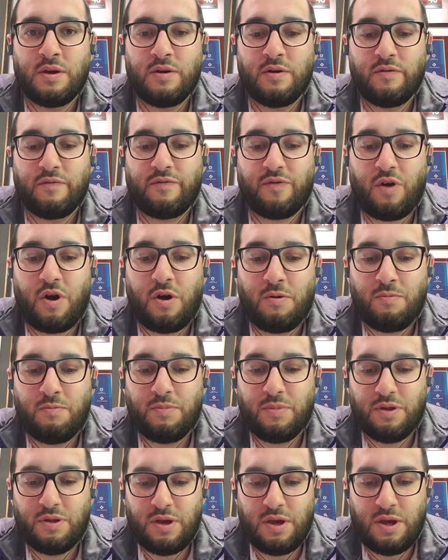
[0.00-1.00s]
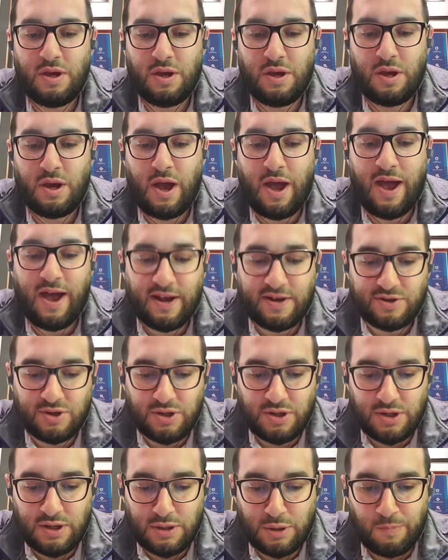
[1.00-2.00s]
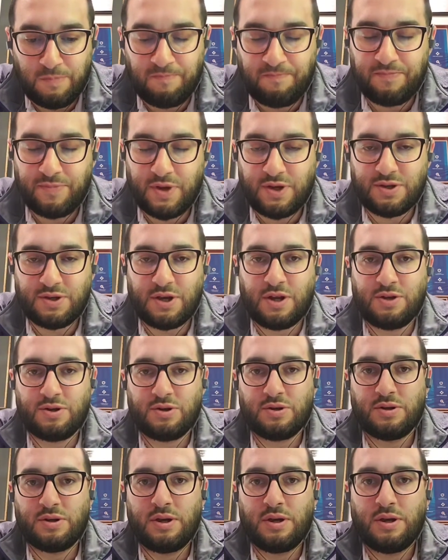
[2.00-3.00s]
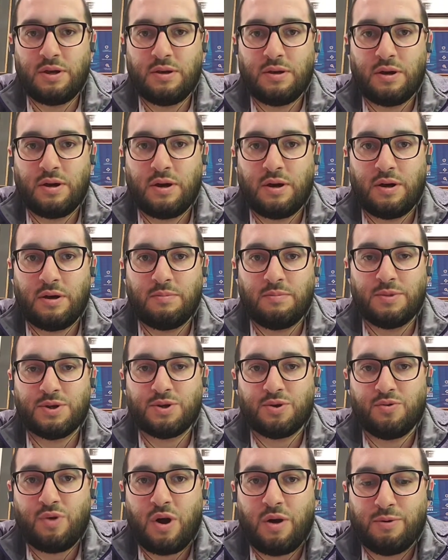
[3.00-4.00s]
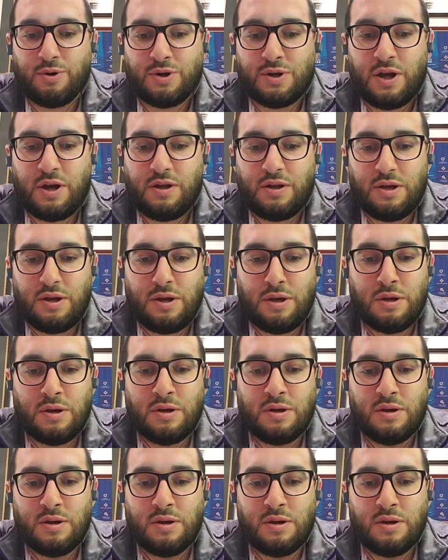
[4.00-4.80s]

From the accident, essentially, Mr. Robert Telly,